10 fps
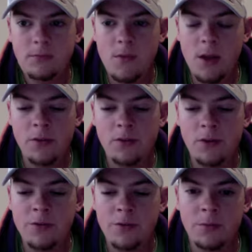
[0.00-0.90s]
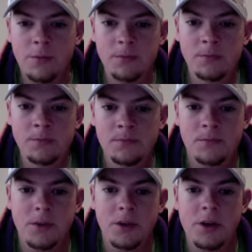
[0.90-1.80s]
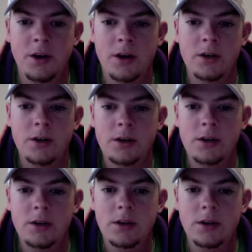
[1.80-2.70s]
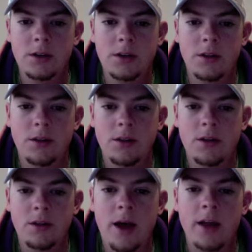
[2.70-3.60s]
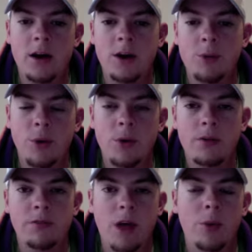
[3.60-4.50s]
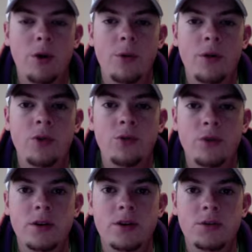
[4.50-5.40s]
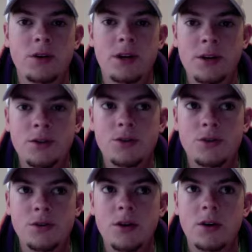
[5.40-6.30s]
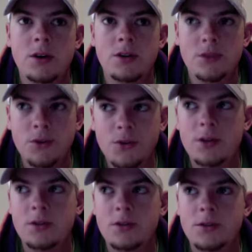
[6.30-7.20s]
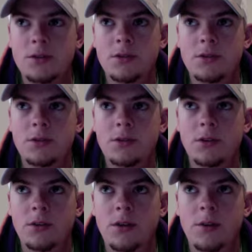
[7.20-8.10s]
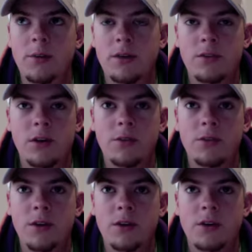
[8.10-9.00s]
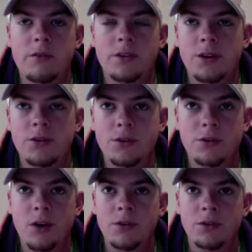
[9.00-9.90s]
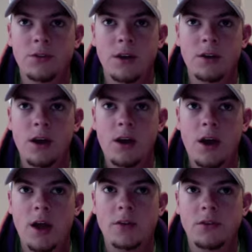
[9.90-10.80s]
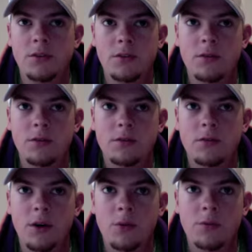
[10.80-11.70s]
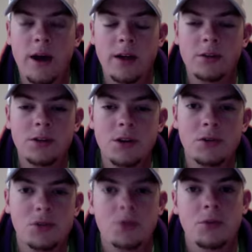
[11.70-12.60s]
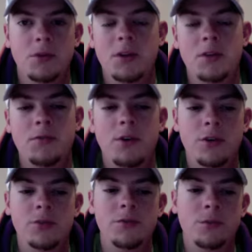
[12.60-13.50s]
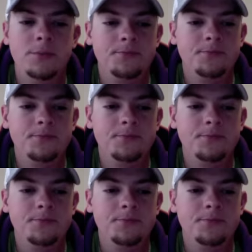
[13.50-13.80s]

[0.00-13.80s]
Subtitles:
And so for the dialogue component of Library 100 to teach students debate skills and conversational skills and just dialogue skills in general, it's very useful.